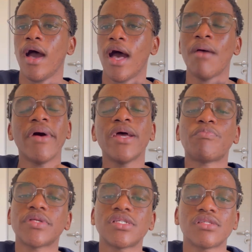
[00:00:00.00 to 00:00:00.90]

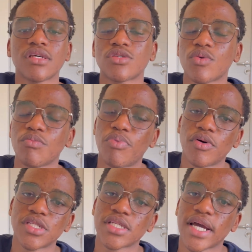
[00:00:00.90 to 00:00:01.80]
NBTs are so
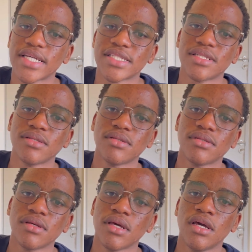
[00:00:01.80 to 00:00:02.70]
important, guys.
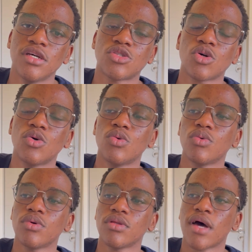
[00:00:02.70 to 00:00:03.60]
So
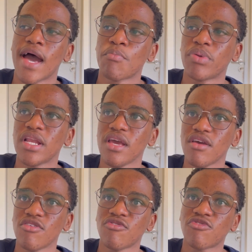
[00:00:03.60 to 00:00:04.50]
I
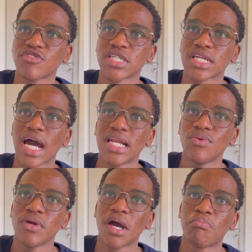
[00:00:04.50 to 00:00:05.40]
believe
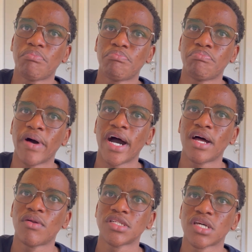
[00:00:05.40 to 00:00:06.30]
sekuqaliwe
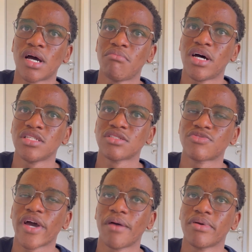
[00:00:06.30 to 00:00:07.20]
kuyabhalwa njengamanje.
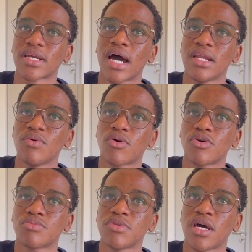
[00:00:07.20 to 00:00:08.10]
Kufanele ngabe kuqaliwe,
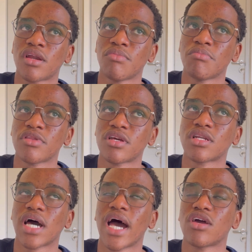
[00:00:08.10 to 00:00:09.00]
because mina I remember that
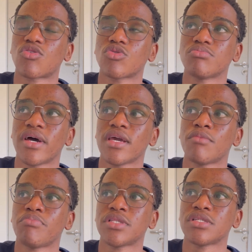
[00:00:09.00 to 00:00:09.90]
I wrote my
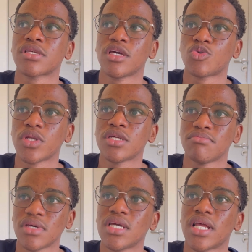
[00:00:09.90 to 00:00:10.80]
NBTs in 20
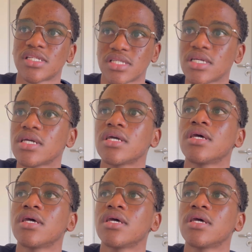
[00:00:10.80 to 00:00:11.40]
May last year.